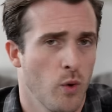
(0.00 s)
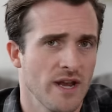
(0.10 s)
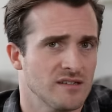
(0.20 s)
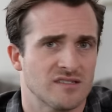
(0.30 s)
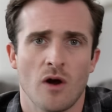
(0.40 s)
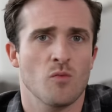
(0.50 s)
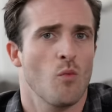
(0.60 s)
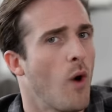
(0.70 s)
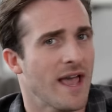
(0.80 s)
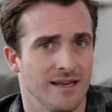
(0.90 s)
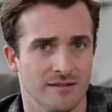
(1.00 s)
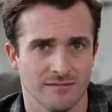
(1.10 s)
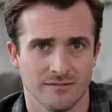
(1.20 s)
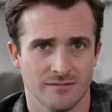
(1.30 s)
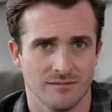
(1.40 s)
Winners don't wait.
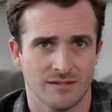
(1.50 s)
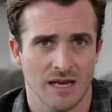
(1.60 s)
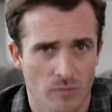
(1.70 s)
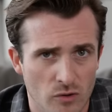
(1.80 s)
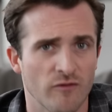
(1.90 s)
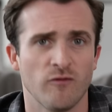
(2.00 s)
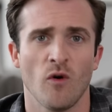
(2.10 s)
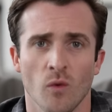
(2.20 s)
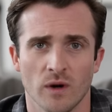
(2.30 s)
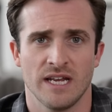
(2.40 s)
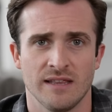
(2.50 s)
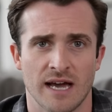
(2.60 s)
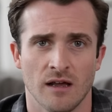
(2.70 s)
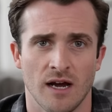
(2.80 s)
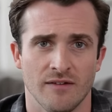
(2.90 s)
They move forward in their
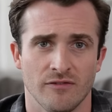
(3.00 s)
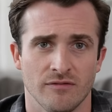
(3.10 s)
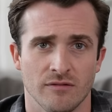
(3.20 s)
life.